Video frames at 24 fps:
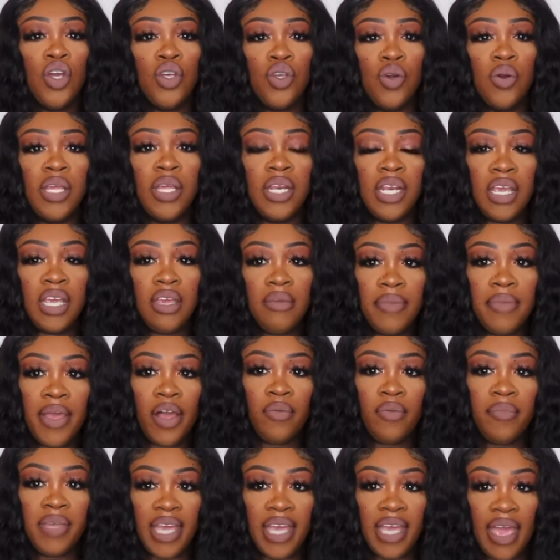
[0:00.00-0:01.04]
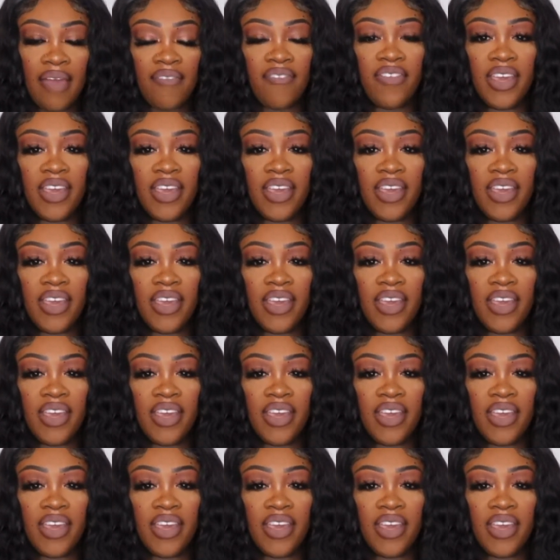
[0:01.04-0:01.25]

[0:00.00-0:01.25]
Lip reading: you can email me at